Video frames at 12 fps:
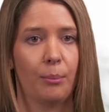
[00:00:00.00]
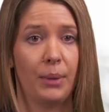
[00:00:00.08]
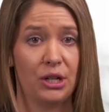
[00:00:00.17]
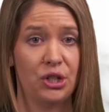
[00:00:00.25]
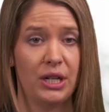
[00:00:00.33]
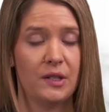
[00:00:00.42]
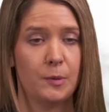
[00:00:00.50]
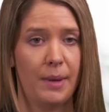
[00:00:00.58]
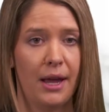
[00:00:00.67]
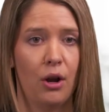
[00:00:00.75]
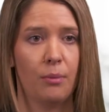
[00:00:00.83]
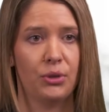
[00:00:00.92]
budget
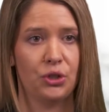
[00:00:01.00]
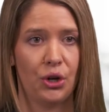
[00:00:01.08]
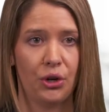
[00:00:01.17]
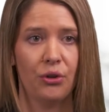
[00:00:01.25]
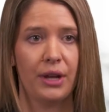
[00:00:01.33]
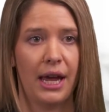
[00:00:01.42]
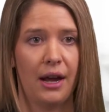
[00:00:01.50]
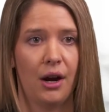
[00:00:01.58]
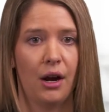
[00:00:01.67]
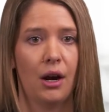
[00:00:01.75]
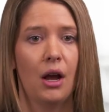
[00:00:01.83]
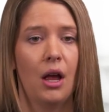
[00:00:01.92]
spent on maternal
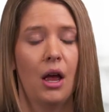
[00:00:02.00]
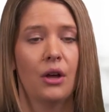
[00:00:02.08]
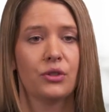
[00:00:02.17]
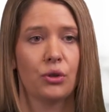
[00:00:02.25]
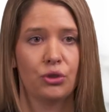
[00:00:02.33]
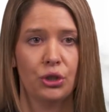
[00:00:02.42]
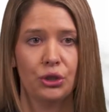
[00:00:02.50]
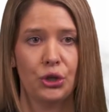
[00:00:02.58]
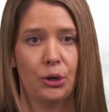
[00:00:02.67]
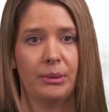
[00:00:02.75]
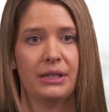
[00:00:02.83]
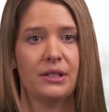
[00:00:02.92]
care, social
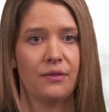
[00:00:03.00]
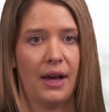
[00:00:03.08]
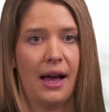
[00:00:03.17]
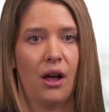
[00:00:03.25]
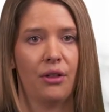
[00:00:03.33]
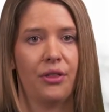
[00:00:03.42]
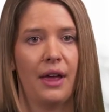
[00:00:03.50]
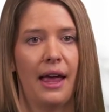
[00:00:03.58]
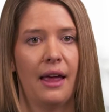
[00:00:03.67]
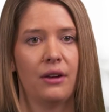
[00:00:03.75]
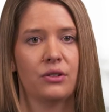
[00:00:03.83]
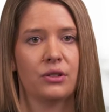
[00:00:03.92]
determinants of health,
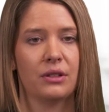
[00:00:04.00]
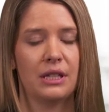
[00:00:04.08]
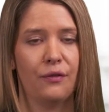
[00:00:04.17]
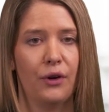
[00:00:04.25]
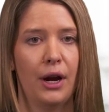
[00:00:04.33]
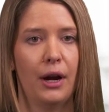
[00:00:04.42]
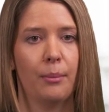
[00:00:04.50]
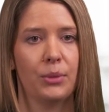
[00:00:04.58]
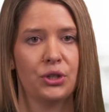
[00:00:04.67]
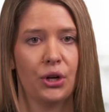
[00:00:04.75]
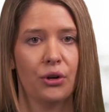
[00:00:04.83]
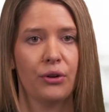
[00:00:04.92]
and different
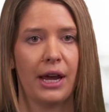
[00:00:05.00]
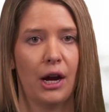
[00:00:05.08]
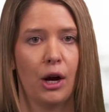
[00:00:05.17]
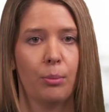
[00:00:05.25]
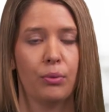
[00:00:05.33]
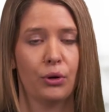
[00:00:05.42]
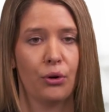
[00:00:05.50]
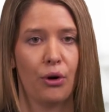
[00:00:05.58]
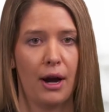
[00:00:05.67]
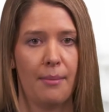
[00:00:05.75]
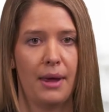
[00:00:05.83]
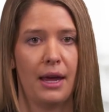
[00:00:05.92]
maternal care
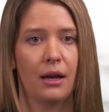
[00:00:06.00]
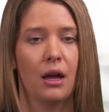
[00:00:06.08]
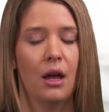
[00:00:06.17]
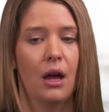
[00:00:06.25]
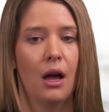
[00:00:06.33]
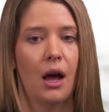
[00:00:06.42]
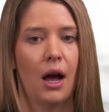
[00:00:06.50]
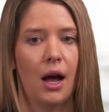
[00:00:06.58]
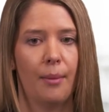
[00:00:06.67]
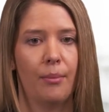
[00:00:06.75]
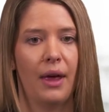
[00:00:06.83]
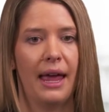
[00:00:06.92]
programming
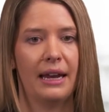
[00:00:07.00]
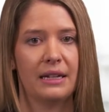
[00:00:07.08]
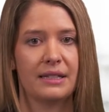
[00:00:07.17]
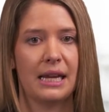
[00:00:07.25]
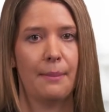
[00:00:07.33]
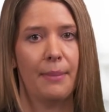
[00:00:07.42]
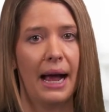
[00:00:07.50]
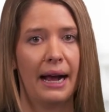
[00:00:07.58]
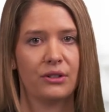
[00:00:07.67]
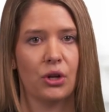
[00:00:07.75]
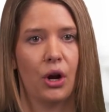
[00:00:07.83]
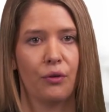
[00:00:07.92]
um, and its
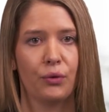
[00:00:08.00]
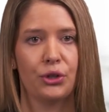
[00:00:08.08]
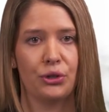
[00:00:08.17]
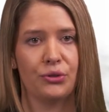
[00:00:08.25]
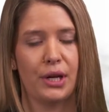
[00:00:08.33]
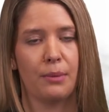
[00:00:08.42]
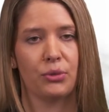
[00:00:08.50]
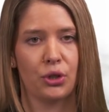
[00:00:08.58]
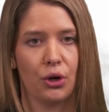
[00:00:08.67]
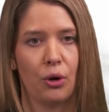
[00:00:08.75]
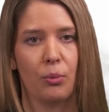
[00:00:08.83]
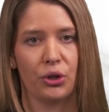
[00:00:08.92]
impact on reducing
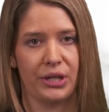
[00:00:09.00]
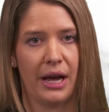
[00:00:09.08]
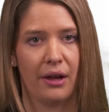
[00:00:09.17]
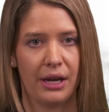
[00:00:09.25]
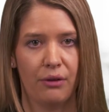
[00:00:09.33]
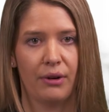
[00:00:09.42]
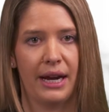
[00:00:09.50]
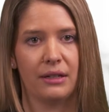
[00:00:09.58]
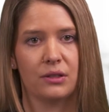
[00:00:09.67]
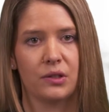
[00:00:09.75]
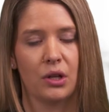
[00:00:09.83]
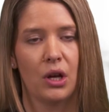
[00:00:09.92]
maternal mortality
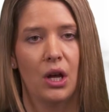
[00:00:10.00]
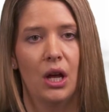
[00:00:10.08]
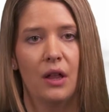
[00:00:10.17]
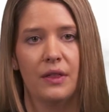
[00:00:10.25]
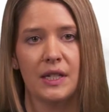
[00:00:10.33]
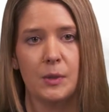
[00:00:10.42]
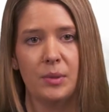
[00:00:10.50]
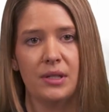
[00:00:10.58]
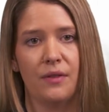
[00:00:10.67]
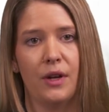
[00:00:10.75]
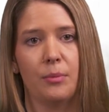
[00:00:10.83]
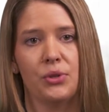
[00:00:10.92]
rates. This
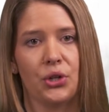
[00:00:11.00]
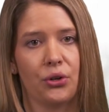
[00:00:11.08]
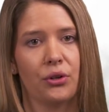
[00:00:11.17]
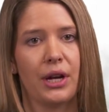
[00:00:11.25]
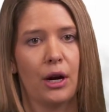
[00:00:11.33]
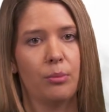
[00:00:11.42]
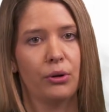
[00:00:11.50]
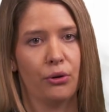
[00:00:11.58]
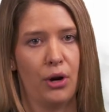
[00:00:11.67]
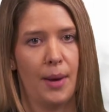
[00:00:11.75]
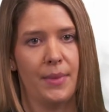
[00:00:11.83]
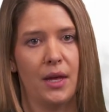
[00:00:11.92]
specific maternal care
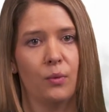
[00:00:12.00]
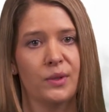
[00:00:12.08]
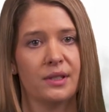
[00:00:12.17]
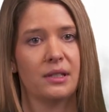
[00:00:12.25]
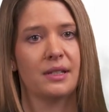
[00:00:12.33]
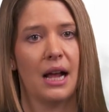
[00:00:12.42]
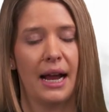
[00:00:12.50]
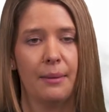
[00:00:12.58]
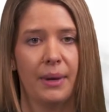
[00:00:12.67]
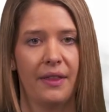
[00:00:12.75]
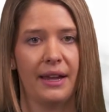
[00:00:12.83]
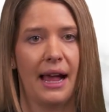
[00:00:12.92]
programming was designed
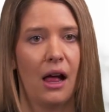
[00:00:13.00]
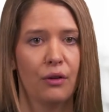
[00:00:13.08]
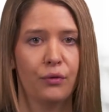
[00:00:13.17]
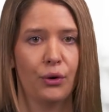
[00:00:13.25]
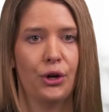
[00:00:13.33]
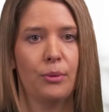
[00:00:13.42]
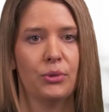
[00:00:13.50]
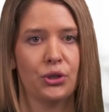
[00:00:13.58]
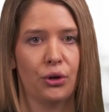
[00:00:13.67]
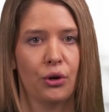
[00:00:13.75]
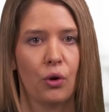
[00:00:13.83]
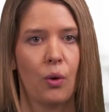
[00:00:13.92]
by the California
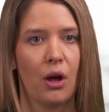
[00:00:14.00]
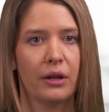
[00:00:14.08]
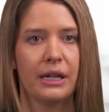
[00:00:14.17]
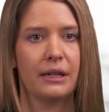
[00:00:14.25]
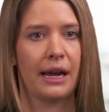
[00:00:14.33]
Maternal Quality